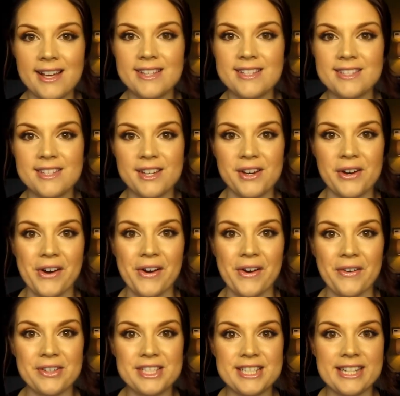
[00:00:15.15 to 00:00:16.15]

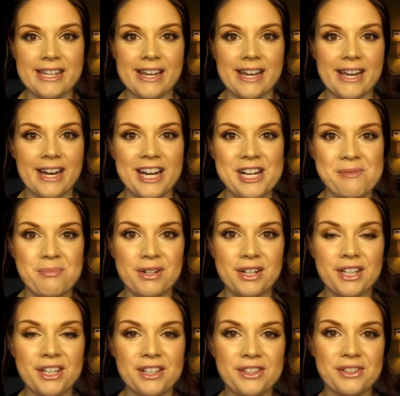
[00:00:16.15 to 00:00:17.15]
So today I am
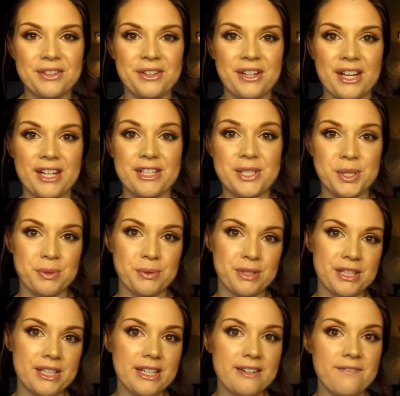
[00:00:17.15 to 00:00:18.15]
bringing you a
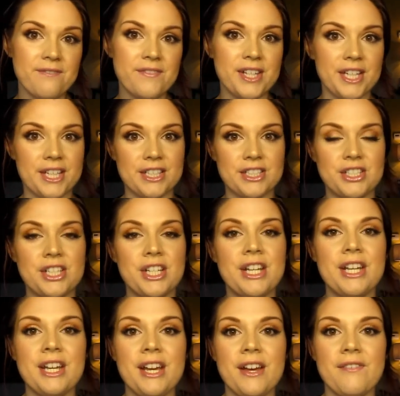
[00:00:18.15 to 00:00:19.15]
dewy finish
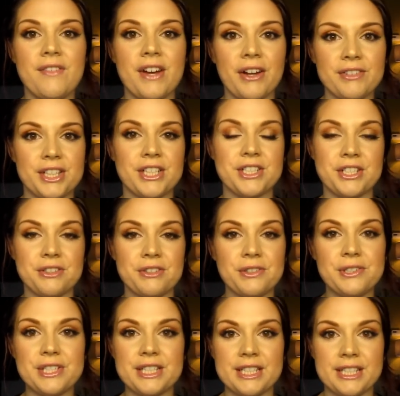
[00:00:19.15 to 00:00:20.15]
foundation
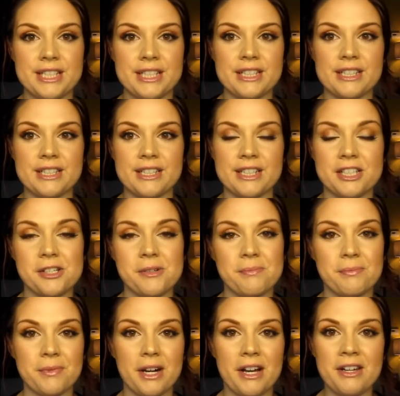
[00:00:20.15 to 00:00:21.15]
routine.
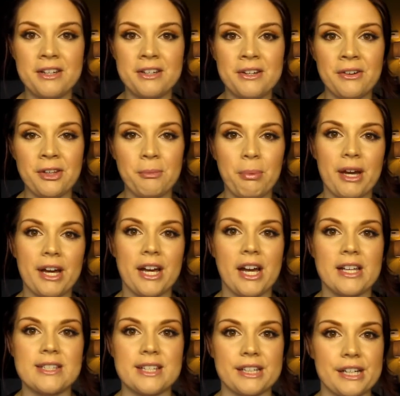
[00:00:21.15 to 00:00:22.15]
I know in the
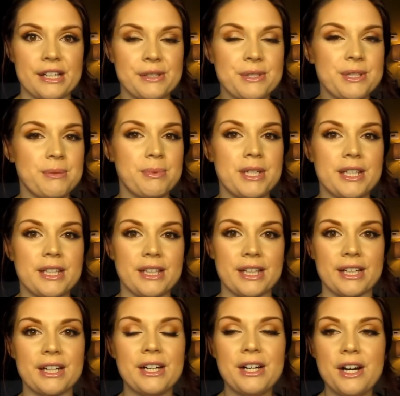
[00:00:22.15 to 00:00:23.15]
past I used to be
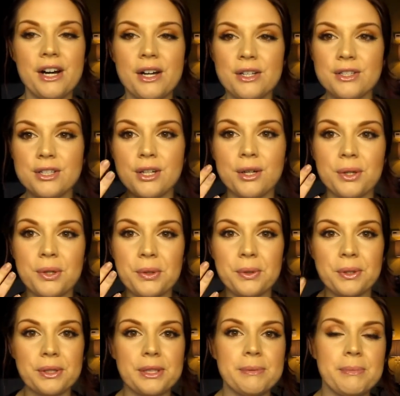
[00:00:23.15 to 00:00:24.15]
like
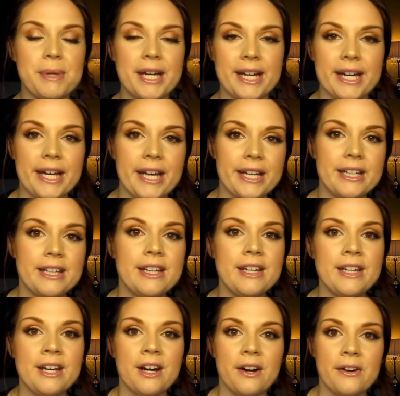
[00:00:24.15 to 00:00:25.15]
totally matte,
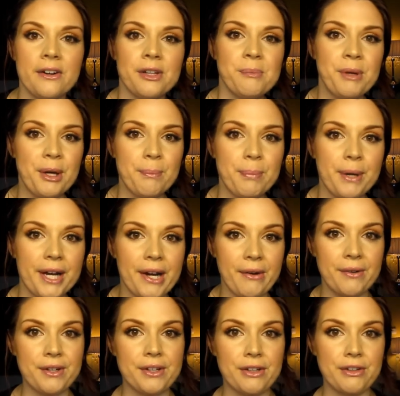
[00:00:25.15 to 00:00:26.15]
all about
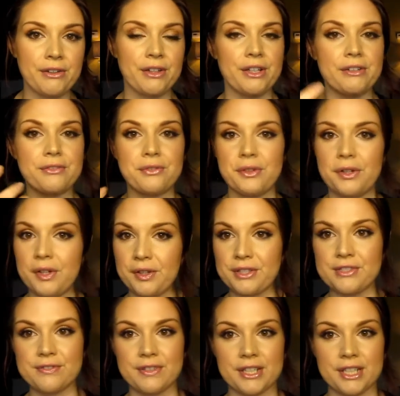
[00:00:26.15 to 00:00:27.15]
powder, like
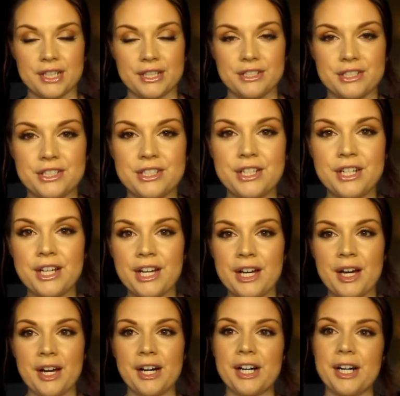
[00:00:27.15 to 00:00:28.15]
flawless finish,
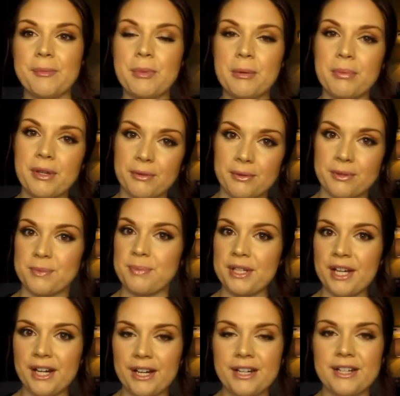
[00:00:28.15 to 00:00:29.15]
but it was
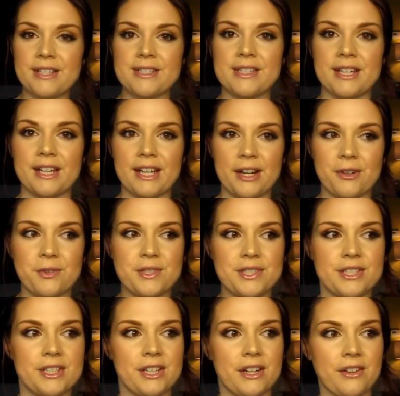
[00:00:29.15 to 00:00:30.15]
because I would
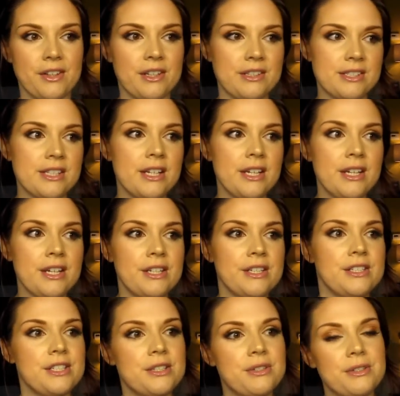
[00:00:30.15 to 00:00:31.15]
see all these
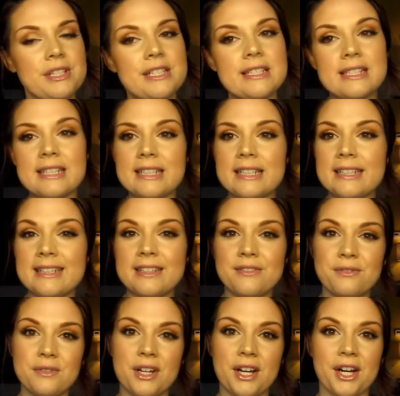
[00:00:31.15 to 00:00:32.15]
dewy
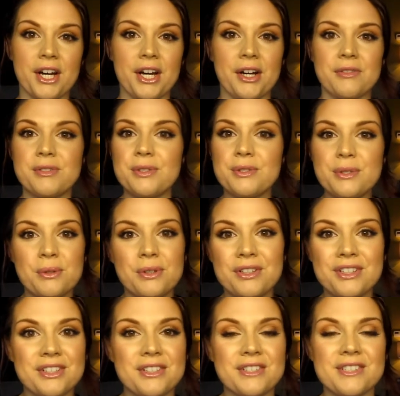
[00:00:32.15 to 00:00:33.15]
skin
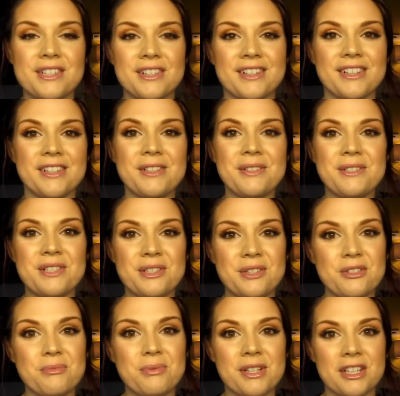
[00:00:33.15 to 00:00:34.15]
tutorials on
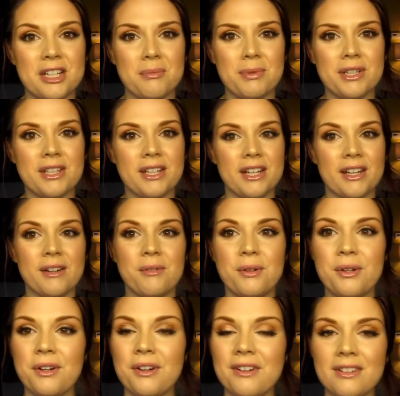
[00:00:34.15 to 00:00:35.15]
YouTube and I'd be like,
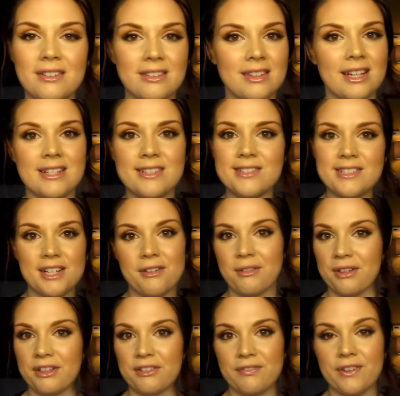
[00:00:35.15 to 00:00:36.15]
well, that's not
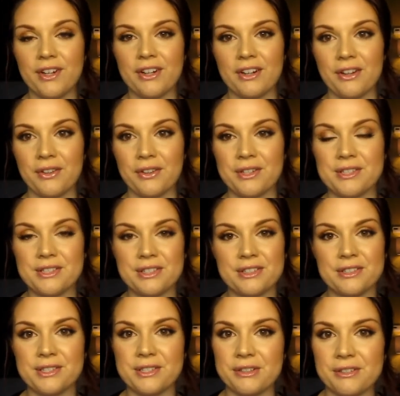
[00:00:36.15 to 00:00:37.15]
really fair. All these
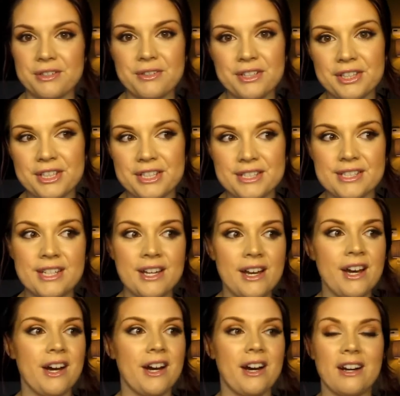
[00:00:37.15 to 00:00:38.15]
girls who are doing this
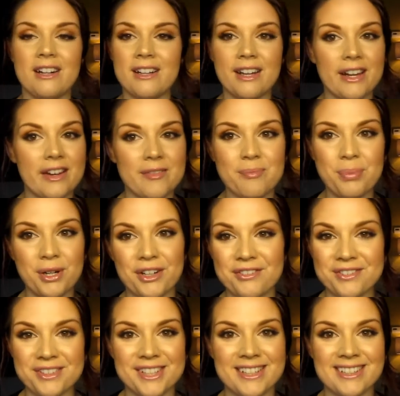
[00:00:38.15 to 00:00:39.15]
already have
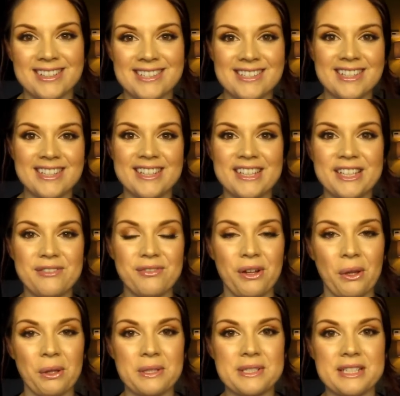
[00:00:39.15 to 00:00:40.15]
perfect skin,
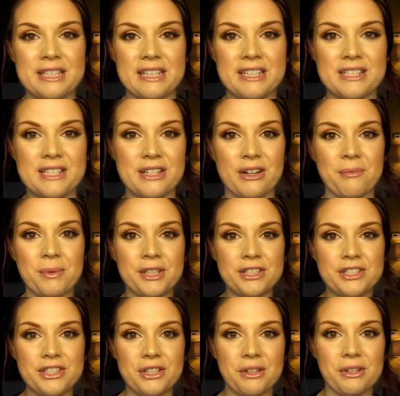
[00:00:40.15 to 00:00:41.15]
flawless skin, so I'm going
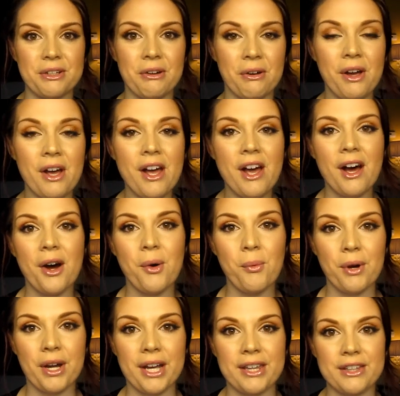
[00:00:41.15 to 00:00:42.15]
to show you a
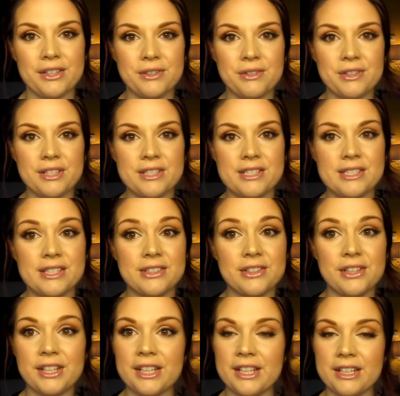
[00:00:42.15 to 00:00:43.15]
way that you can
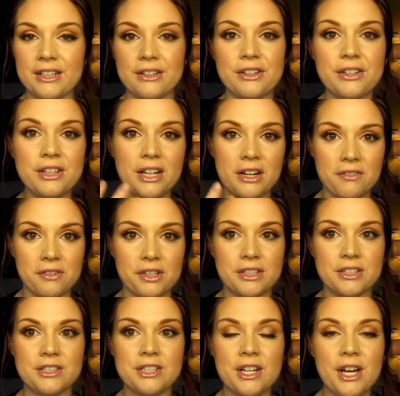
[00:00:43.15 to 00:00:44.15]
still get good
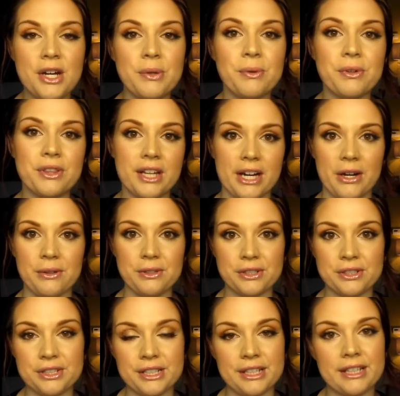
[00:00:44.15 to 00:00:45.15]
coverage without
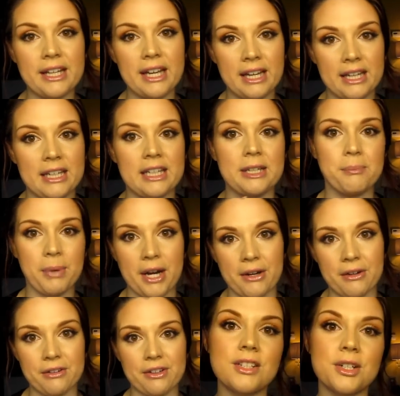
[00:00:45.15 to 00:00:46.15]
looking cakey and
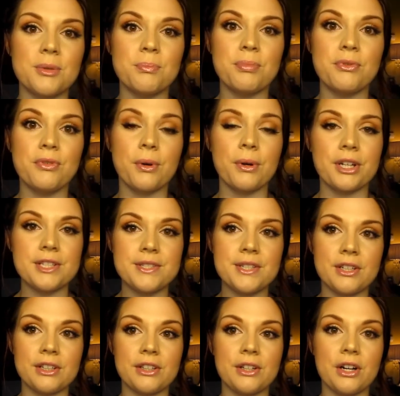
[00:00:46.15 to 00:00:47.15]
powdery. So before we get
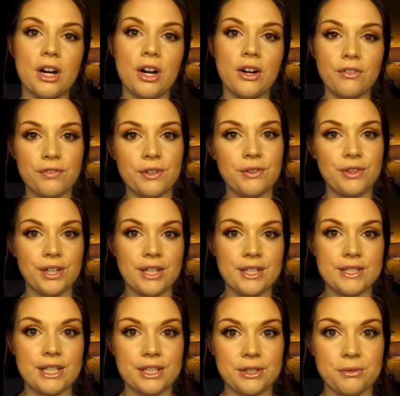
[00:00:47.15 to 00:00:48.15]
started, there are a few
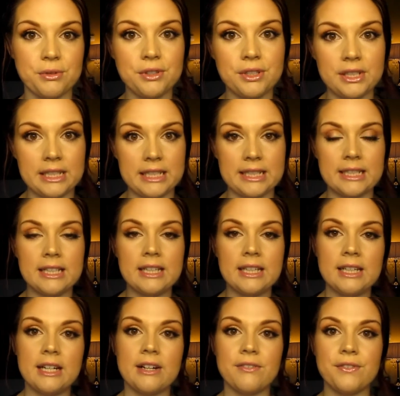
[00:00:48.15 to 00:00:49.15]
things that you will need,
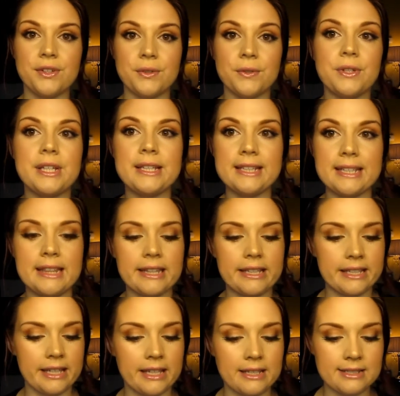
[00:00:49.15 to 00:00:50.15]
a few key
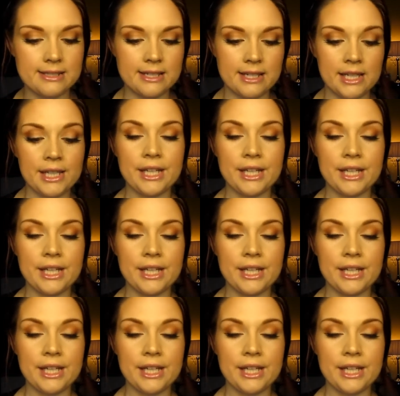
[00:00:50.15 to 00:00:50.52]
things.